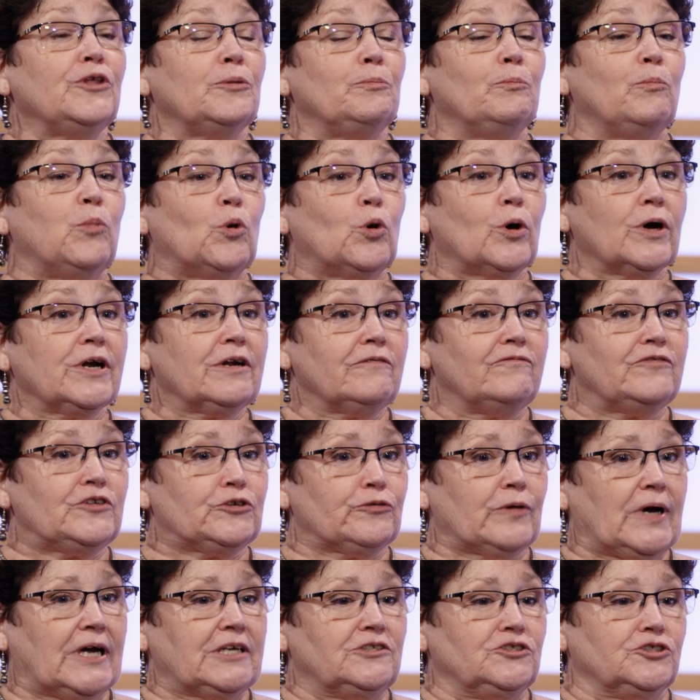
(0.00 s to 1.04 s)
the board of
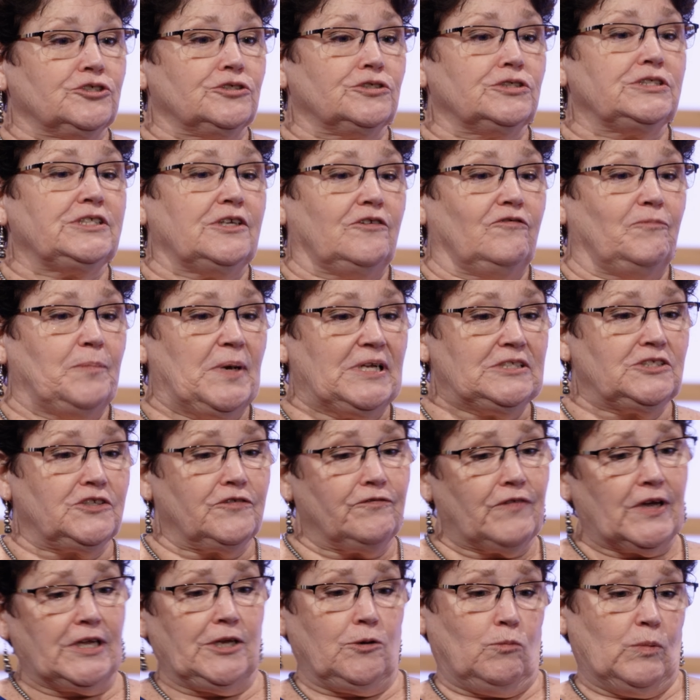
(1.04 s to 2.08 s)
directors of
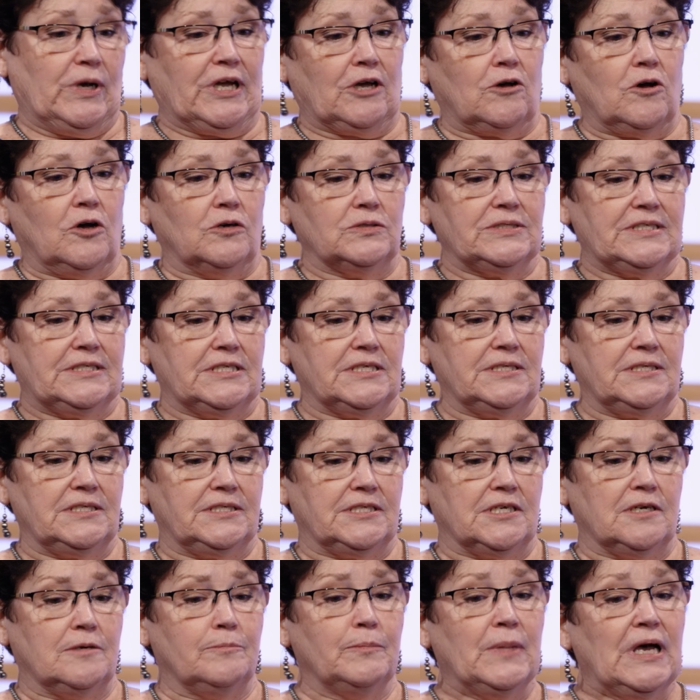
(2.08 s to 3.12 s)
Pennsylvania One Call
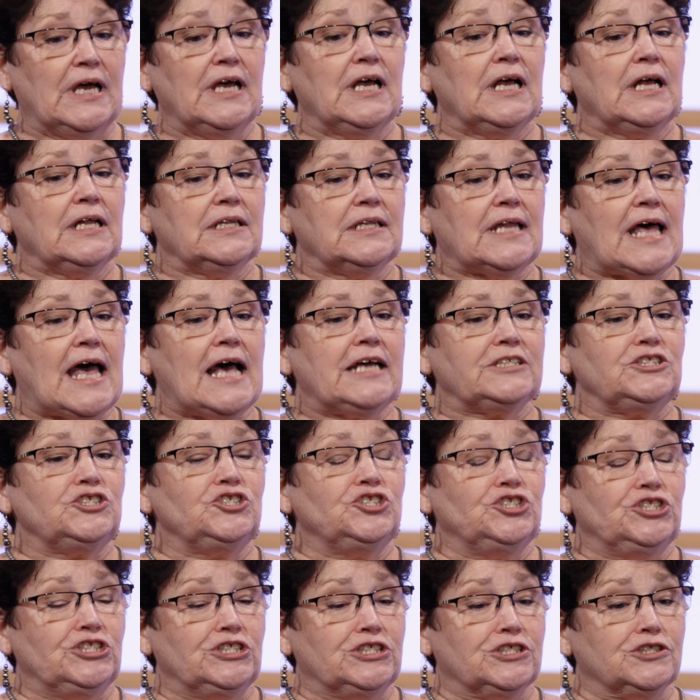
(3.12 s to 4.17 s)
System
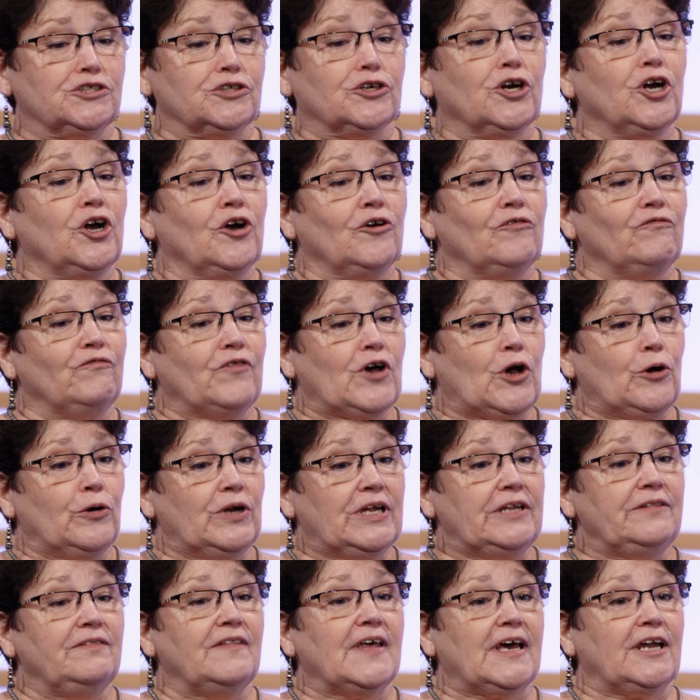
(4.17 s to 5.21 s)
last year
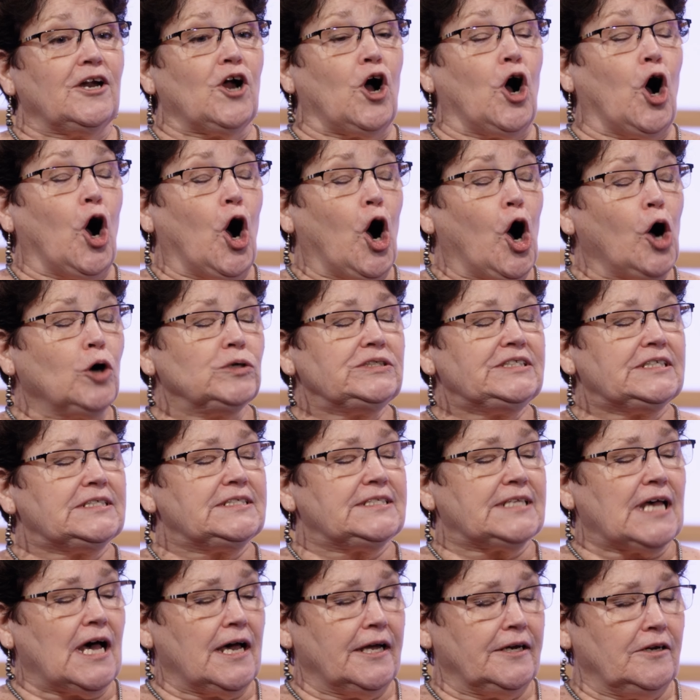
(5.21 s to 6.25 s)
voted that all
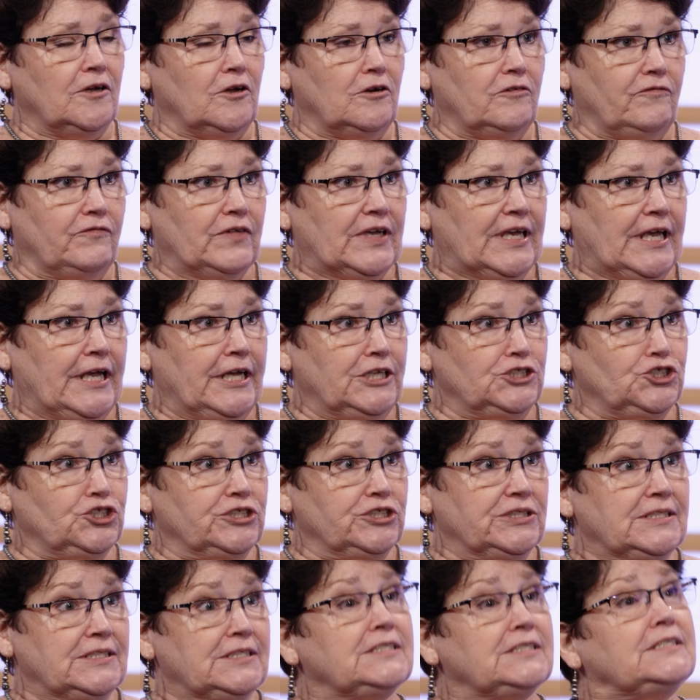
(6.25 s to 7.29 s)
design
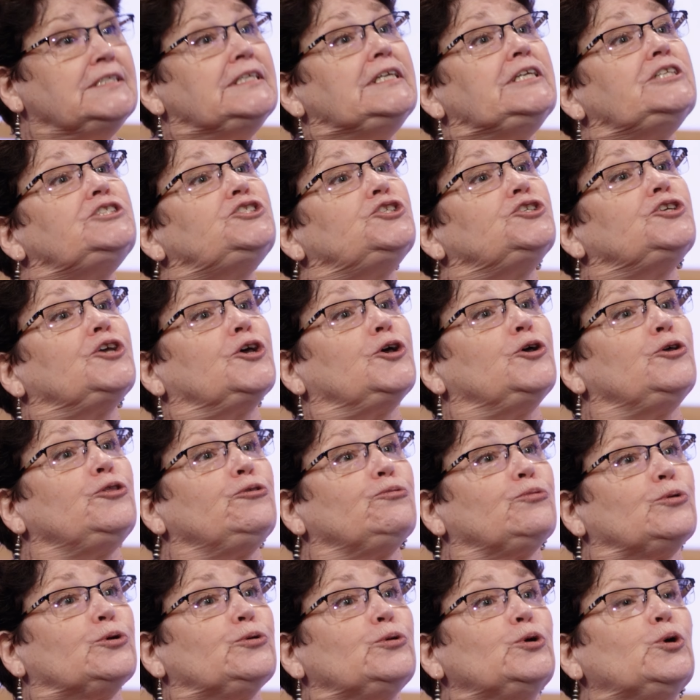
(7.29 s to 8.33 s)
notifications need to go
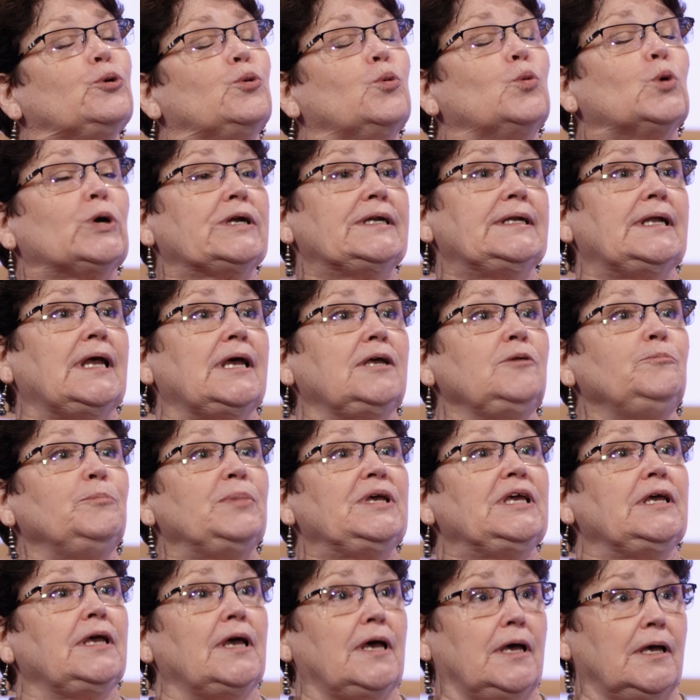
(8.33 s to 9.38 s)
through Coordinate
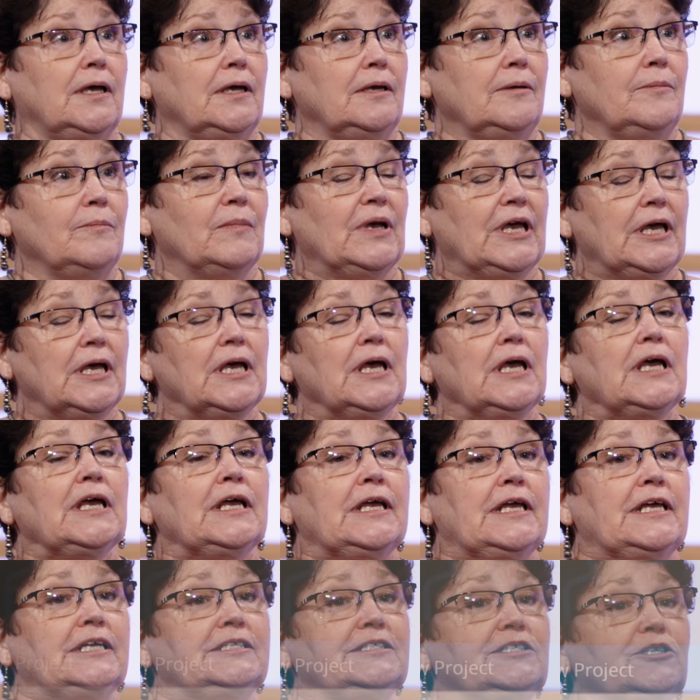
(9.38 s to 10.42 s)
PA. Okay.
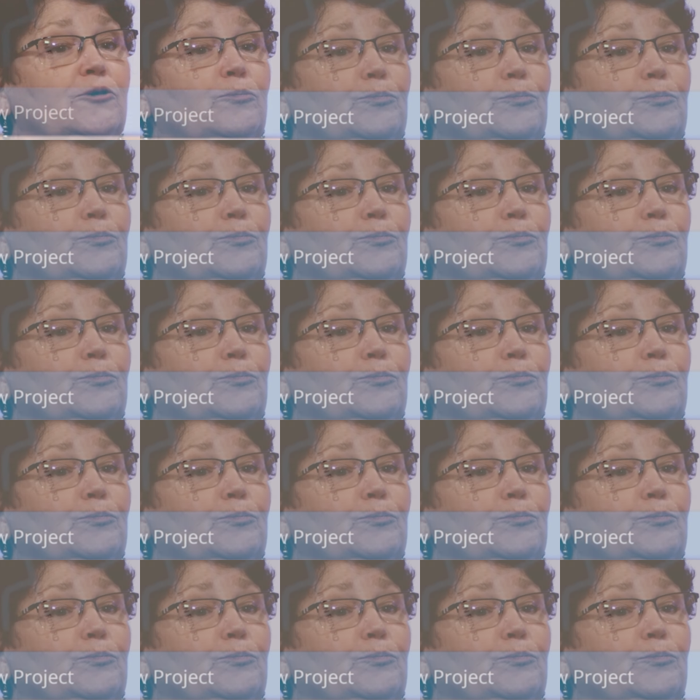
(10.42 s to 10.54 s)
It's